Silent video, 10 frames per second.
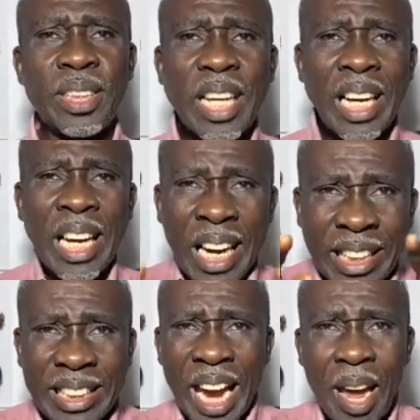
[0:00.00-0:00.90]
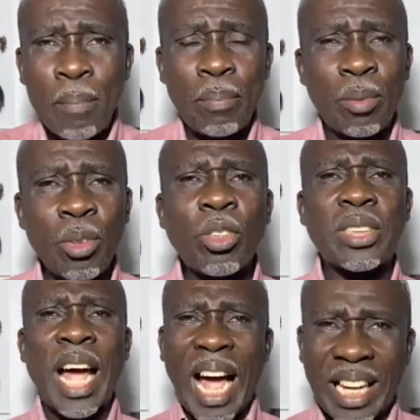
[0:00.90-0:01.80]
He said, let them,
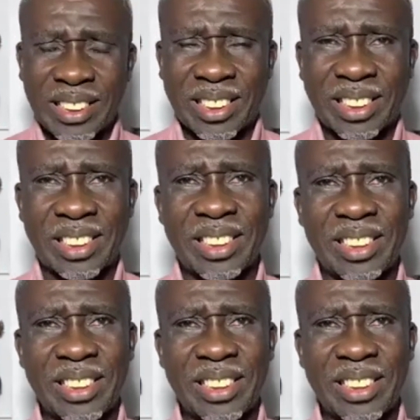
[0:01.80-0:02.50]
not us